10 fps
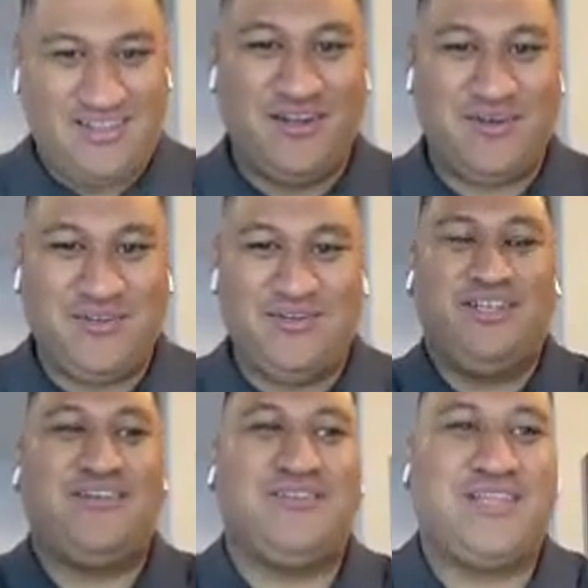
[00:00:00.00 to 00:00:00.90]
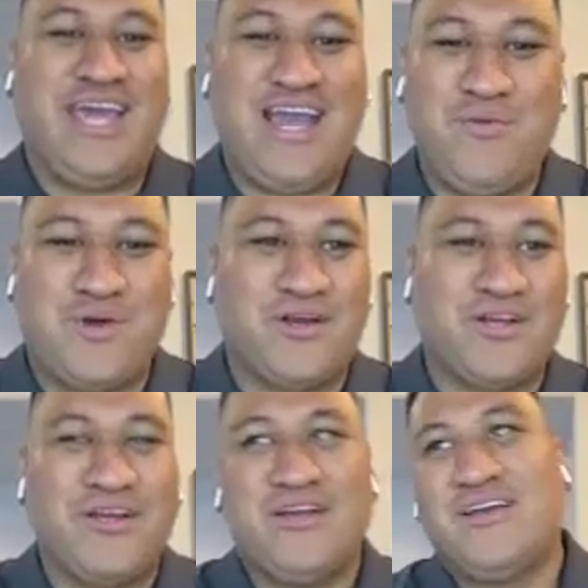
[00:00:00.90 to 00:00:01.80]
the catwalk.
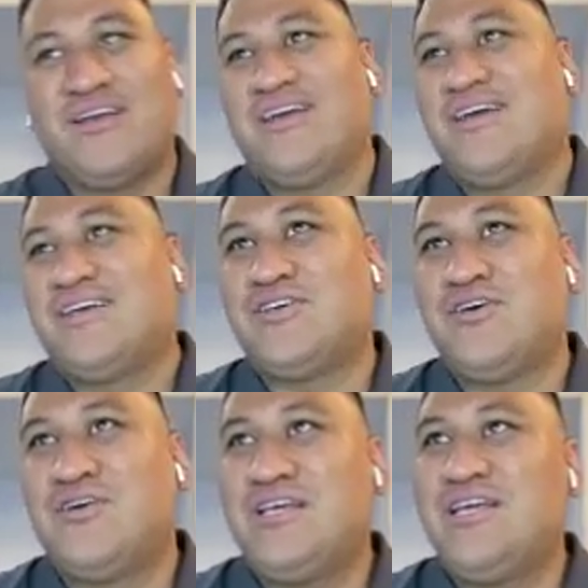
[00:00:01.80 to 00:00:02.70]
So,